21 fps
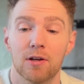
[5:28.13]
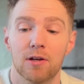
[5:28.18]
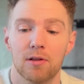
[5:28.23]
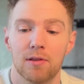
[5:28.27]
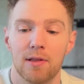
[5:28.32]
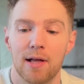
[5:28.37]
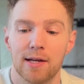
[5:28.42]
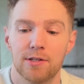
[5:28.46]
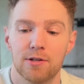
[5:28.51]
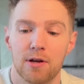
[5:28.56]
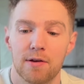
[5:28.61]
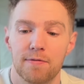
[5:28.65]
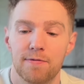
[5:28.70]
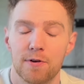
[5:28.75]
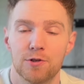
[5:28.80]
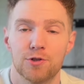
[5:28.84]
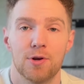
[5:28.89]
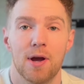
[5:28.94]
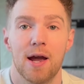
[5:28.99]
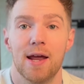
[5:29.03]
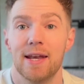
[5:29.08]
collector, if you're
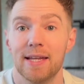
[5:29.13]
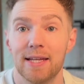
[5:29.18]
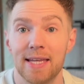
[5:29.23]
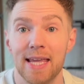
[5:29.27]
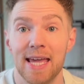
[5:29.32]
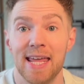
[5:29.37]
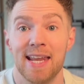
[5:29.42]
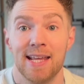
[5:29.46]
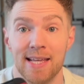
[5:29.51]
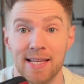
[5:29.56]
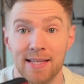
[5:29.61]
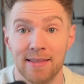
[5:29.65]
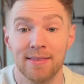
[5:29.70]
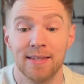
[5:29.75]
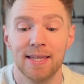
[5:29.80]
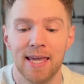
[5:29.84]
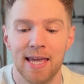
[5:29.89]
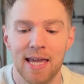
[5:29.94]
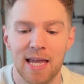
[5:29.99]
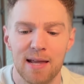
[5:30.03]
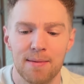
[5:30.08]
trying to get in the
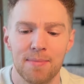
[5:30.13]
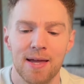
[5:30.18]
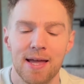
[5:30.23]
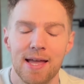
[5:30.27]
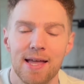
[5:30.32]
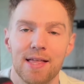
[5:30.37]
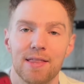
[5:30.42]
game,